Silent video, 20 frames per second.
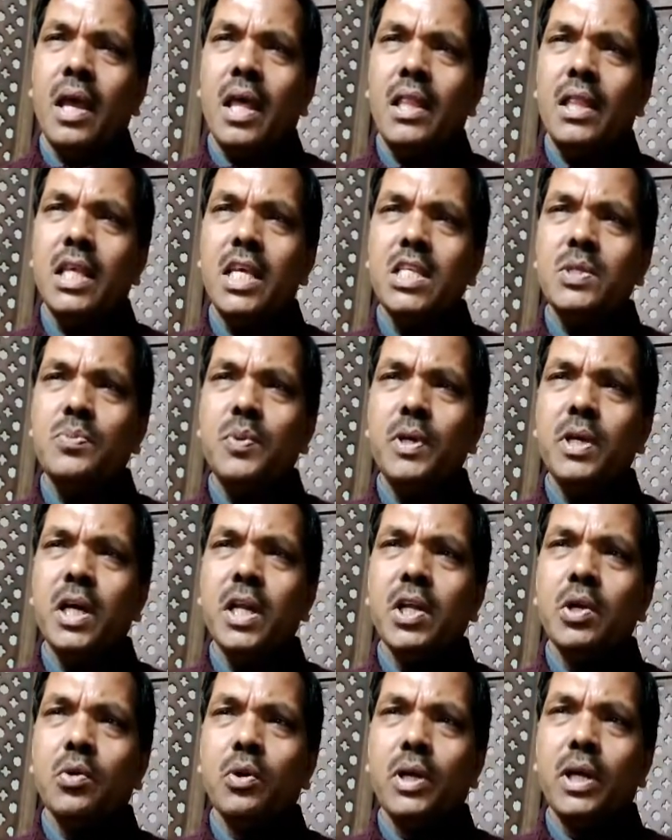The speaker
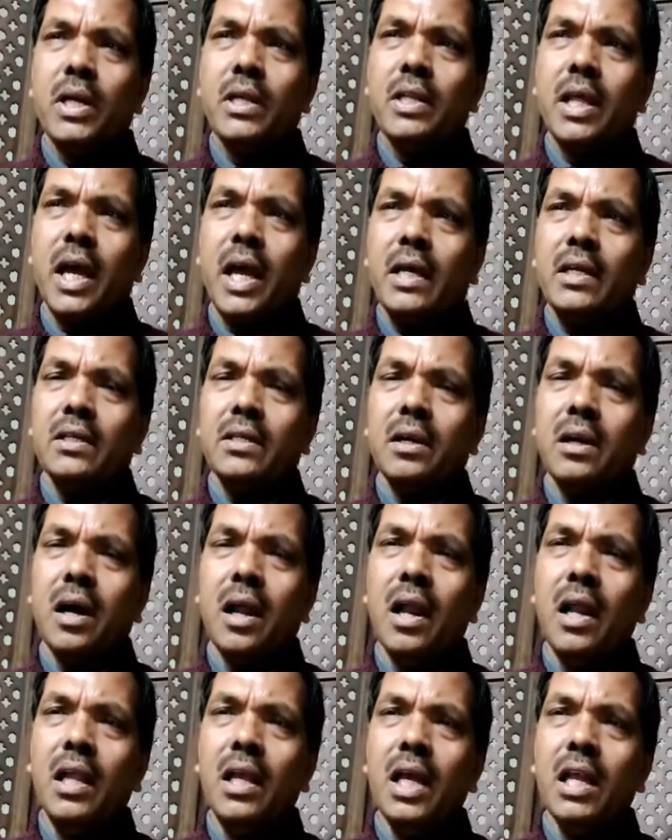noted that
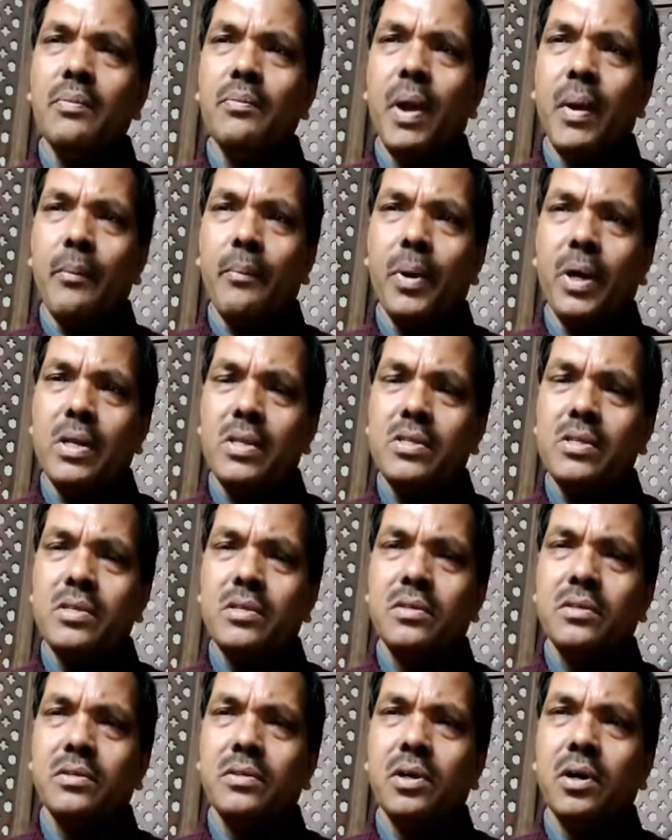earlier
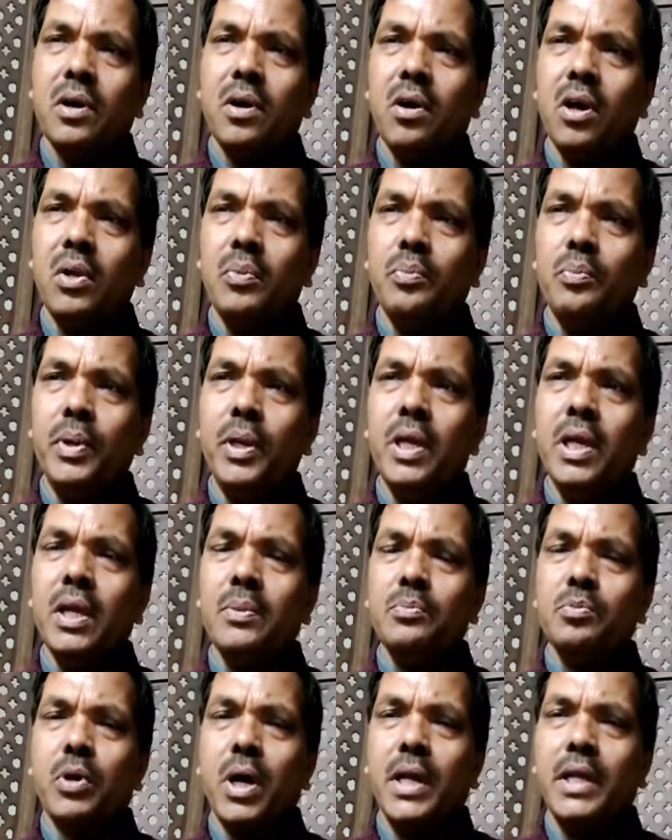members, on being
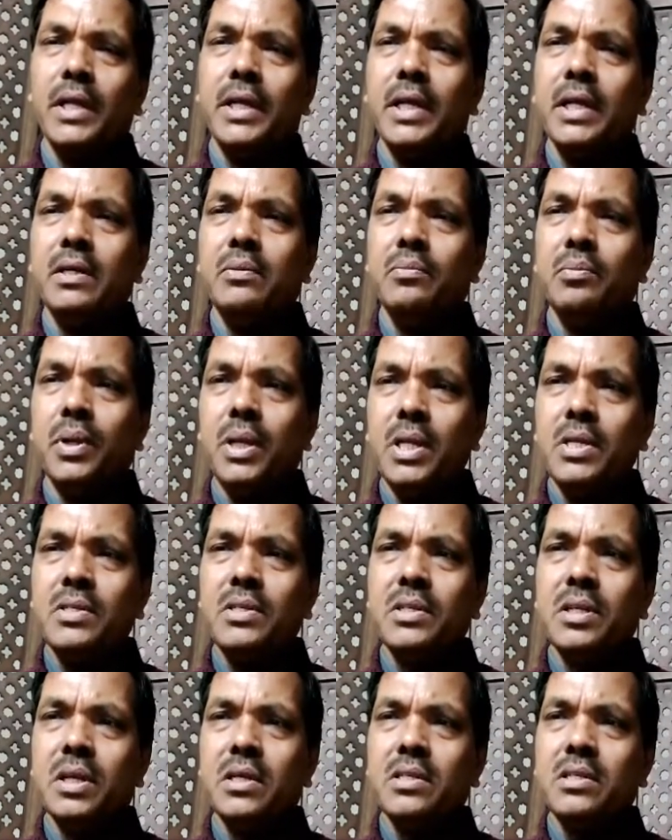appointed
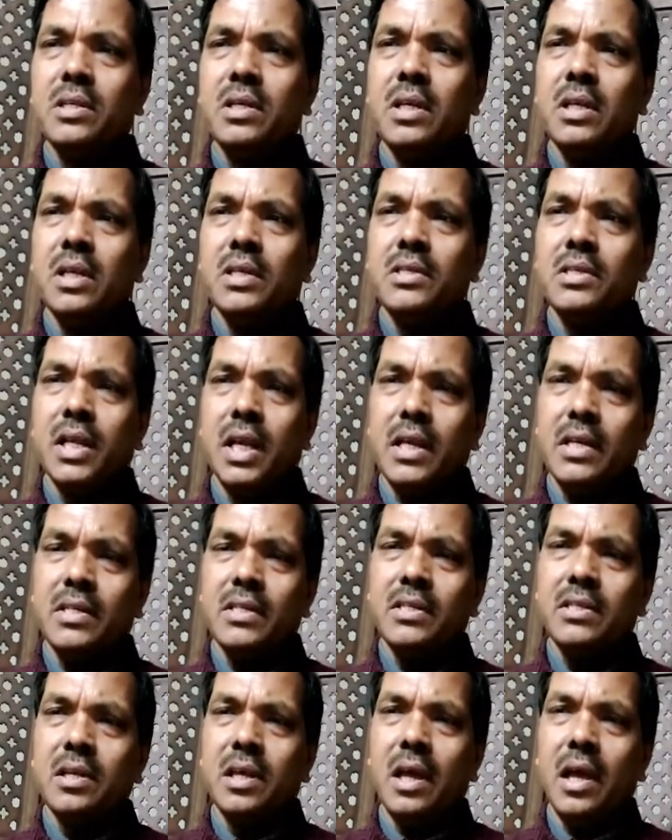ministers in
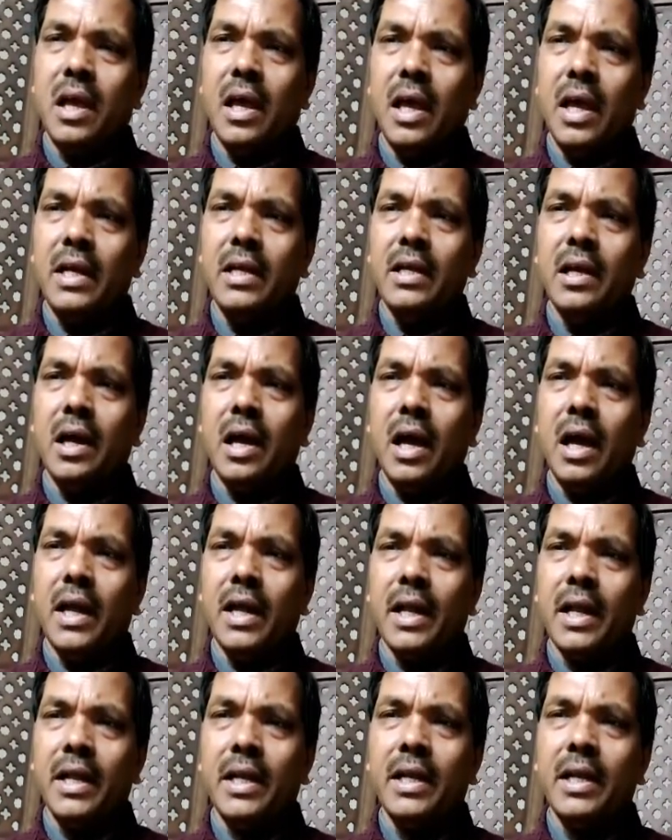states, had
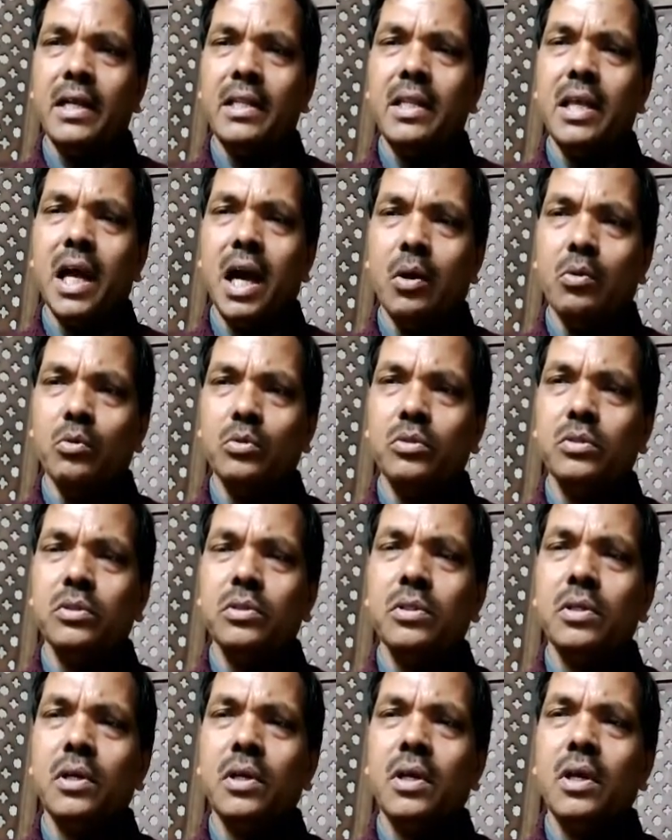attended the House
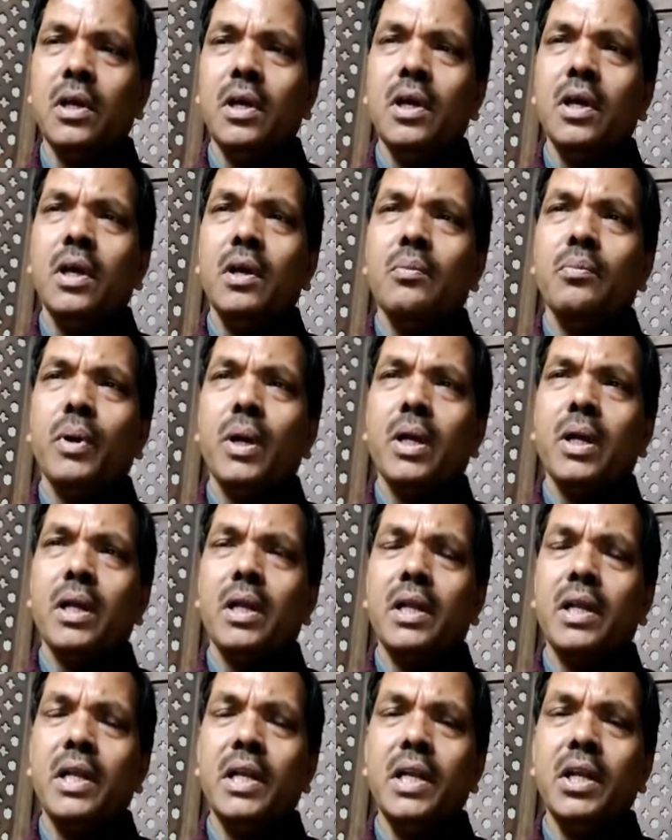
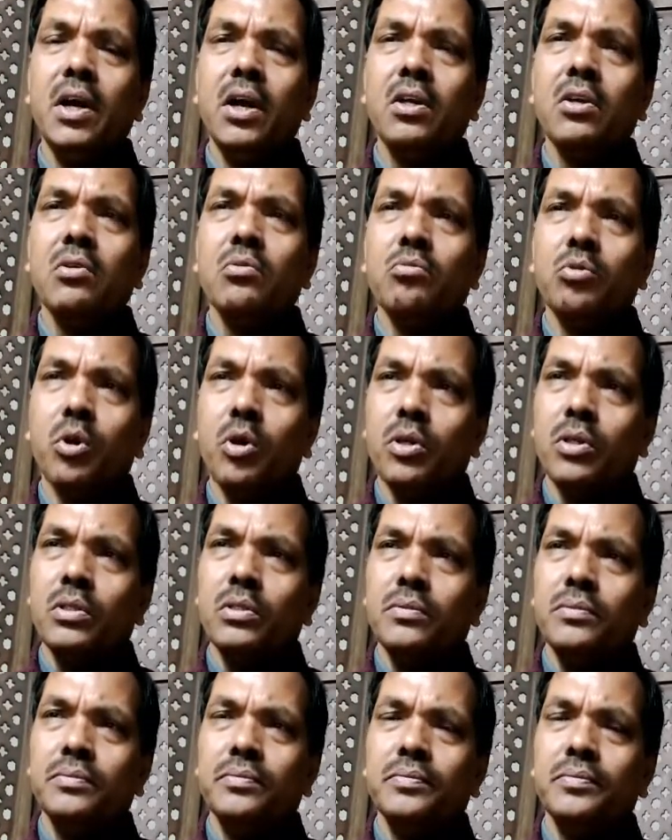but did not vote.
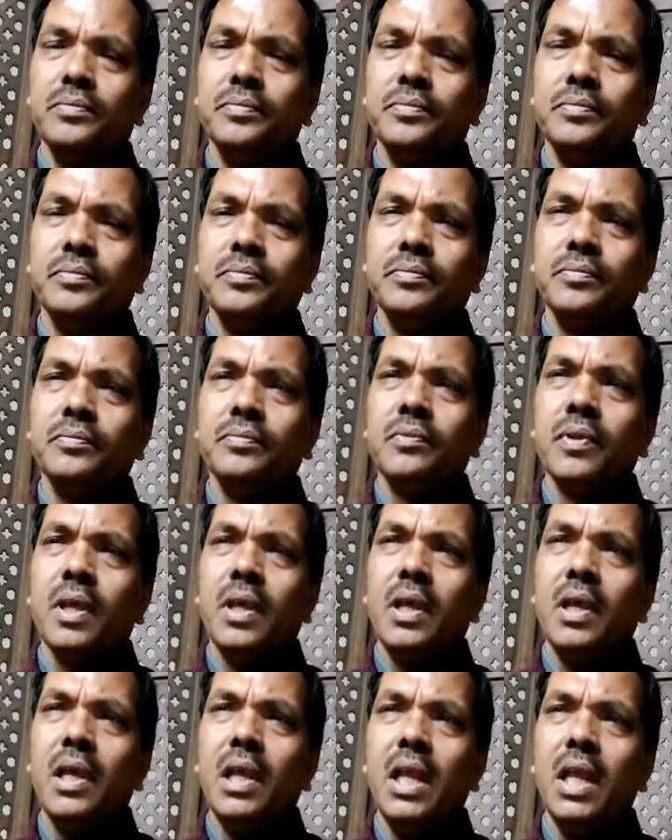
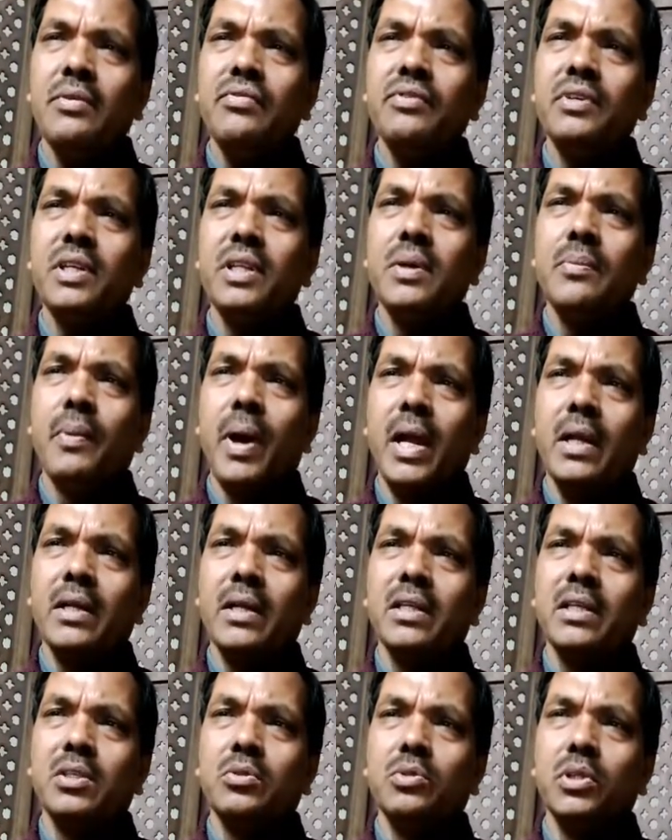He left the
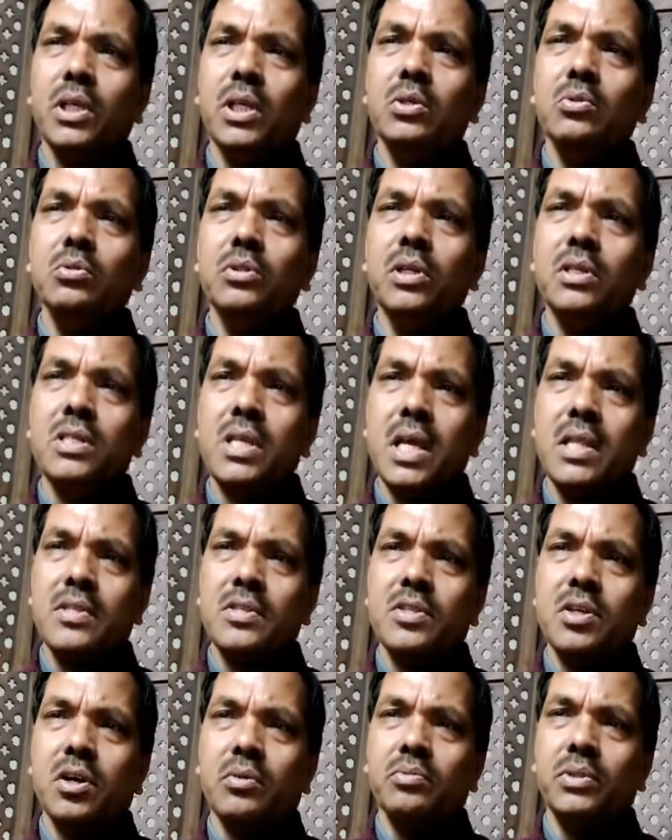matter to the good
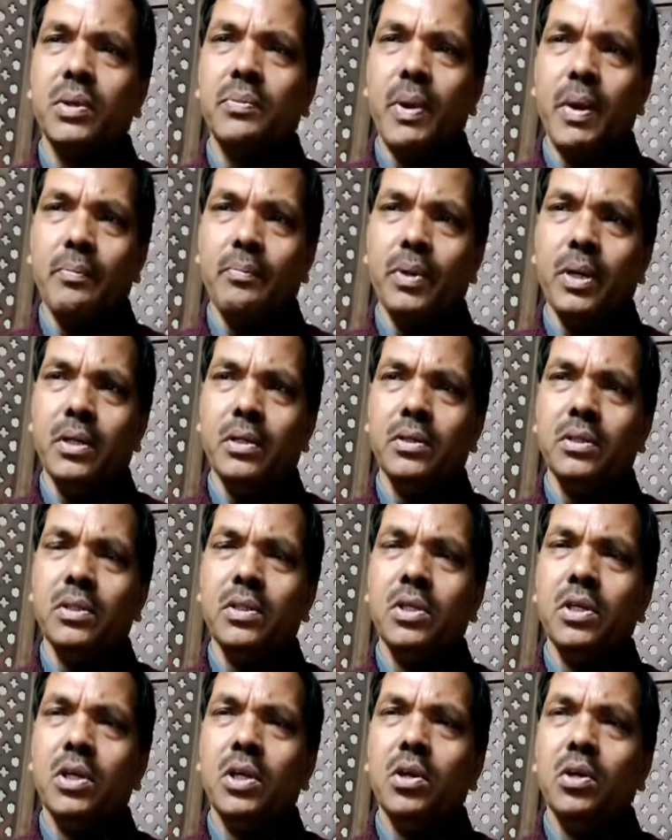sense of the member
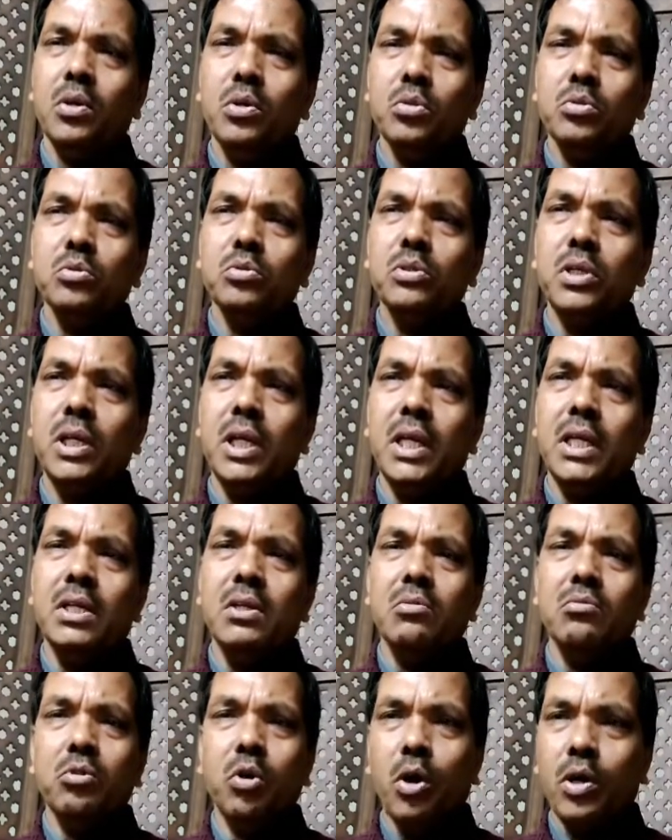who did
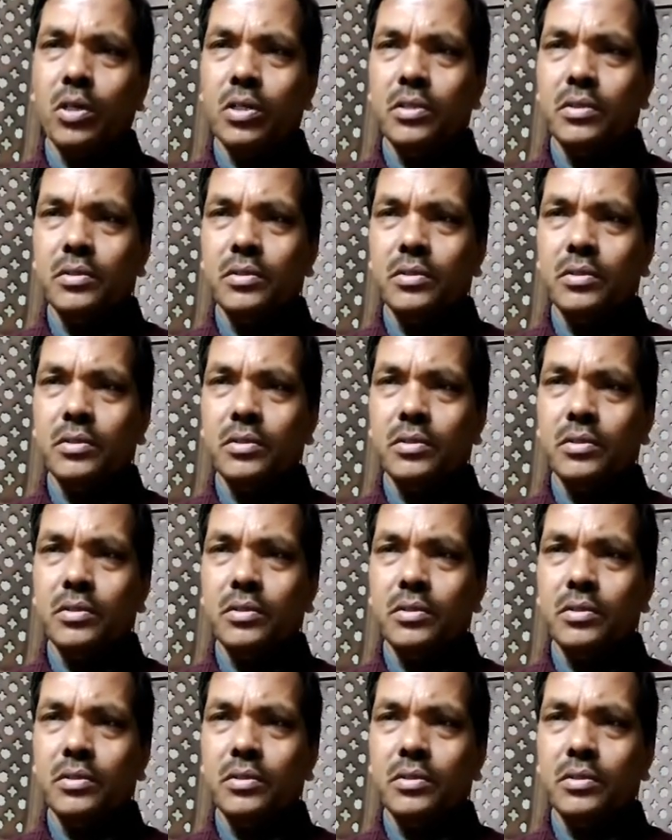vote.